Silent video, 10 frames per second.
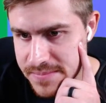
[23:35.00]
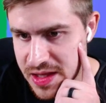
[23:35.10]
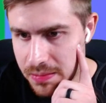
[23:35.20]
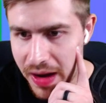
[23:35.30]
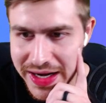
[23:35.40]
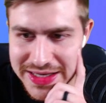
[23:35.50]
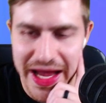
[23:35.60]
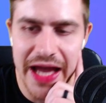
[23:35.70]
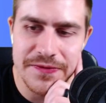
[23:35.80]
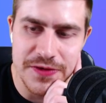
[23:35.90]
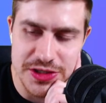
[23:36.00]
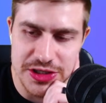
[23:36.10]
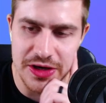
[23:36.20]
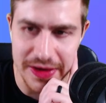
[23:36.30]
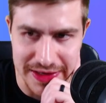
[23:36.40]
The -8 for
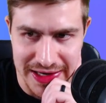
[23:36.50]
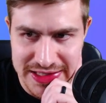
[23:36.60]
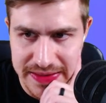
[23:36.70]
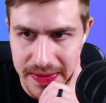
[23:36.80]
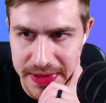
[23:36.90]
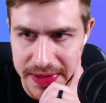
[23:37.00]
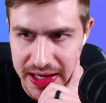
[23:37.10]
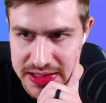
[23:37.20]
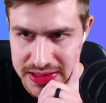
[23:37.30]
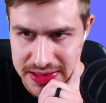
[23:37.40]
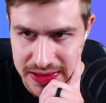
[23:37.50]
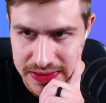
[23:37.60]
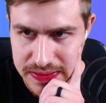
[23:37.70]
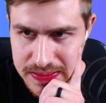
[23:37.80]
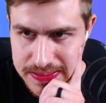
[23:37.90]
Slot does seem a bit hectic
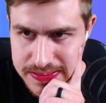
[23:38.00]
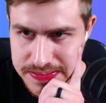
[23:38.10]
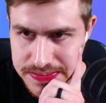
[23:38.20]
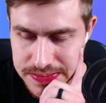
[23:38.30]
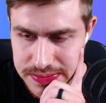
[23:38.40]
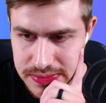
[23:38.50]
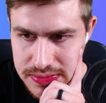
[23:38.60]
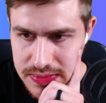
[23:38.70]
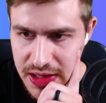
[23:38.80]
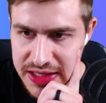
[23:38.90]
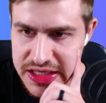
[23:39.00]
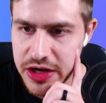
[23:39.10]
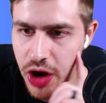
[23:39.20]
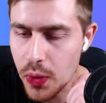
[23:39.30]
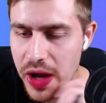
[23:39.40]
though. Is there
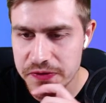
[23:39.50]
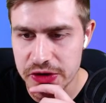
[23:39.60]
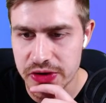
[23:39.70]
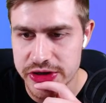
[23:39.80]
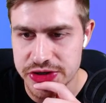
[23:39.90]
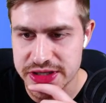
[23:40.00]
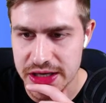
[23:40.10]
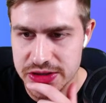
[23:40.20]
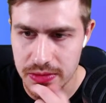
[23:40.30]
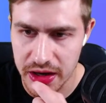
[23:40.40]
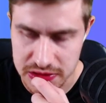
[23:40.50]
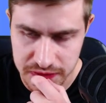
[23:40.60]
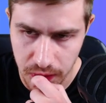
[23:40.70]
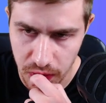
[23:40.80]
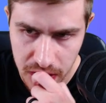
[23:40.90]
no way for you to reduce that to a
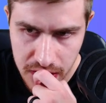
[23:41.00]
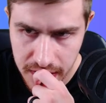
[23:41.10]
-4?